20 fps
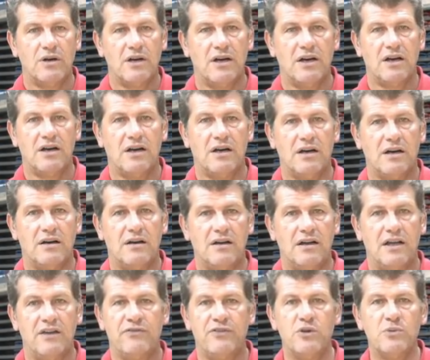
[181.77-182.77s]
Uh,
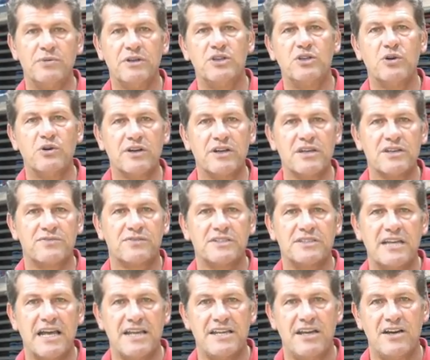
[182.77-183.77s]
if you've been doing this for
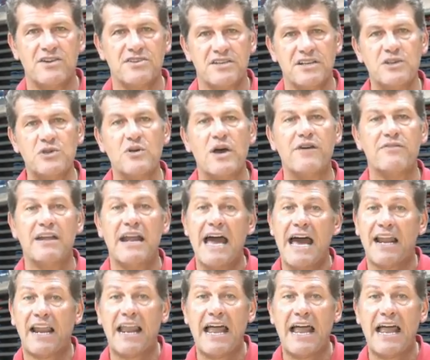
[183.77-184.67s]
10 years and you haven't had a